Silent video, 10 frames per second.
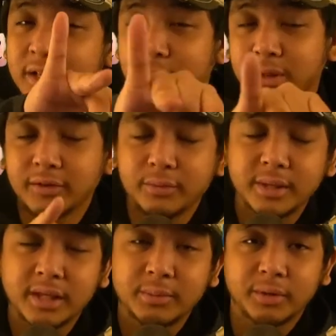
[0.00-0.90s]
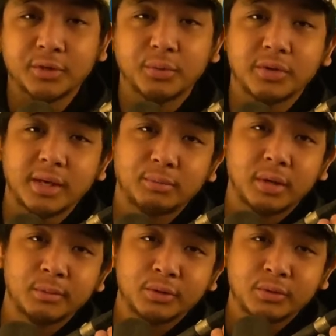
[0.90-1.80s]
you would definitely be getting your money's worth, I
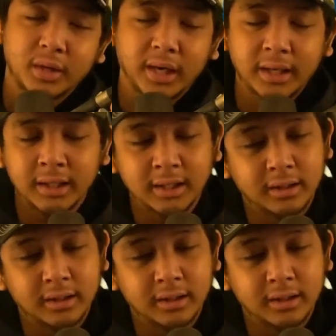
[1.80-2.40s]
promise you. All right?